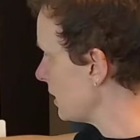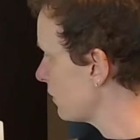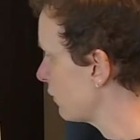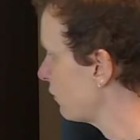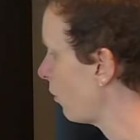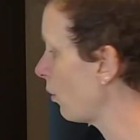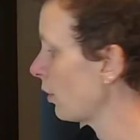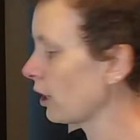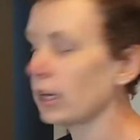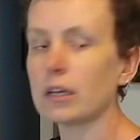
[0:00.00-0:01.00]
these
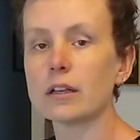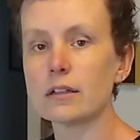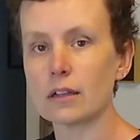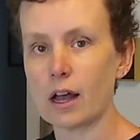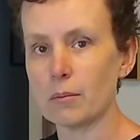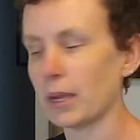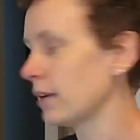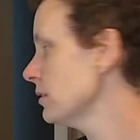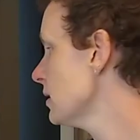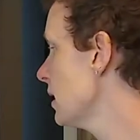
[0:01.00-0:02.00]
4
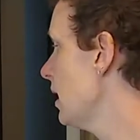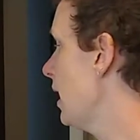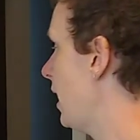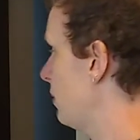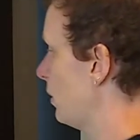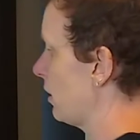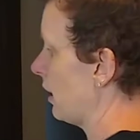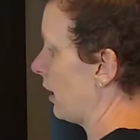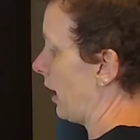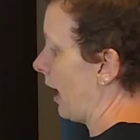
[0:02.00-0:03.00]
compounds and whether
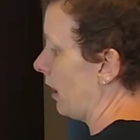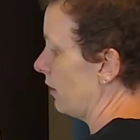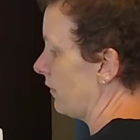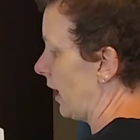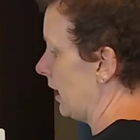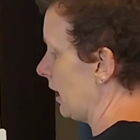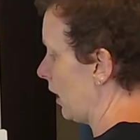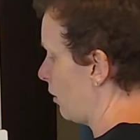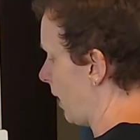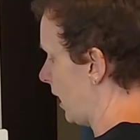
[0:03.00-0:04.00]
they are aliphatic,
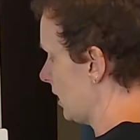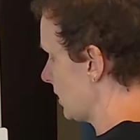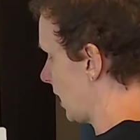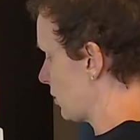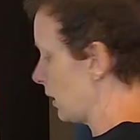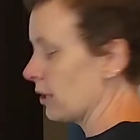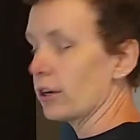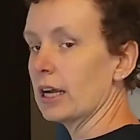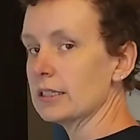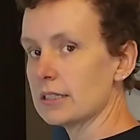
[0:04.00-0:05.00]
aromatic, saturated,
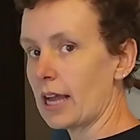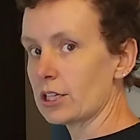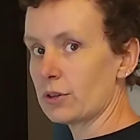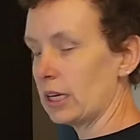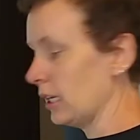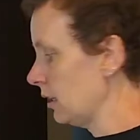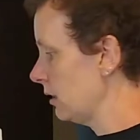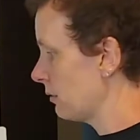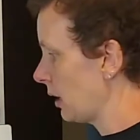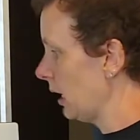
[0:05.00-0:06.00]
or unsaturated.
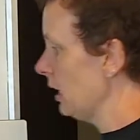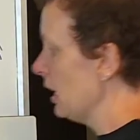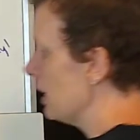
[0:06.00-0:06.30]
Okay,